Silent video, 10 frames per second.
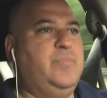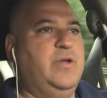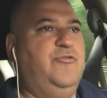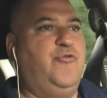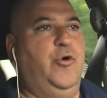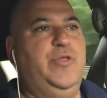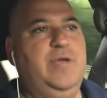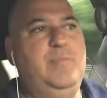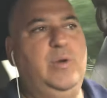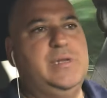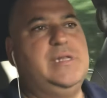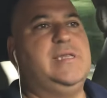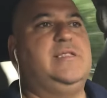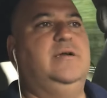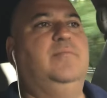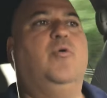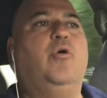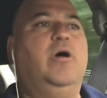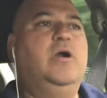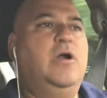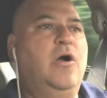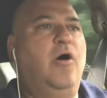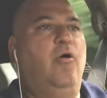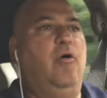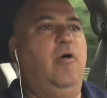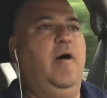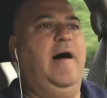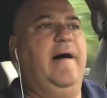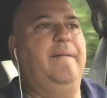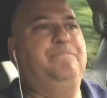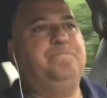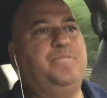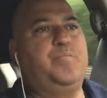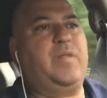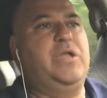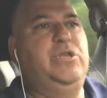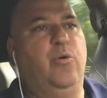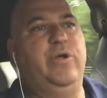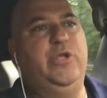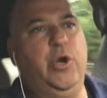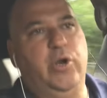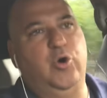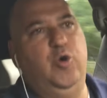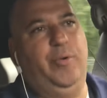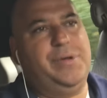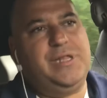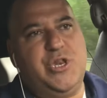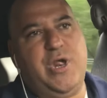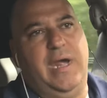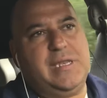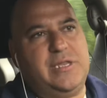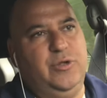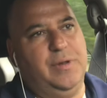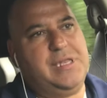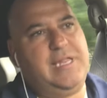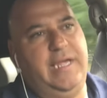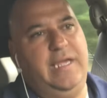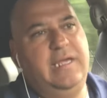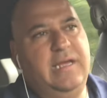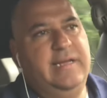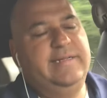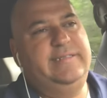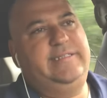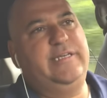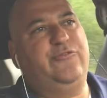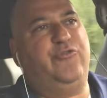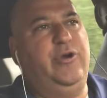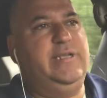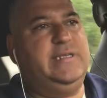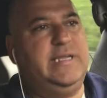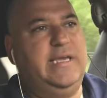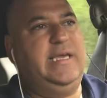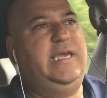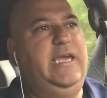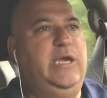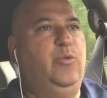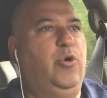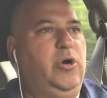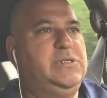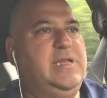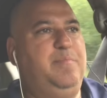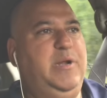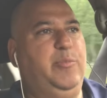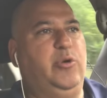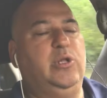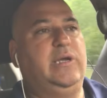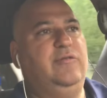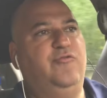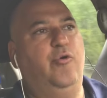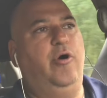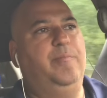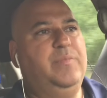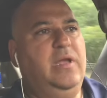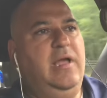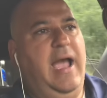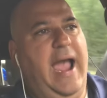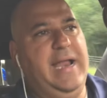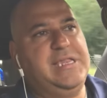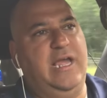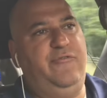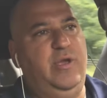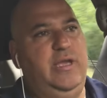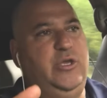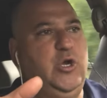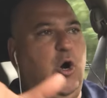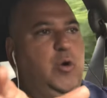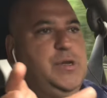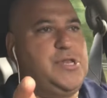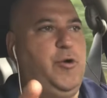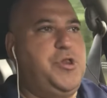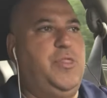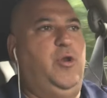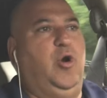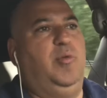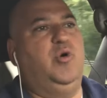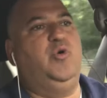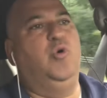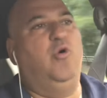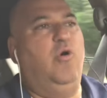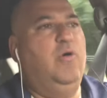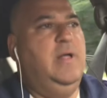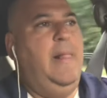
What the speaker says: for the immune system, or because when you go to Uber Suggest, you'll see different keywords that people are looking for. And say if you go and search in the normal Google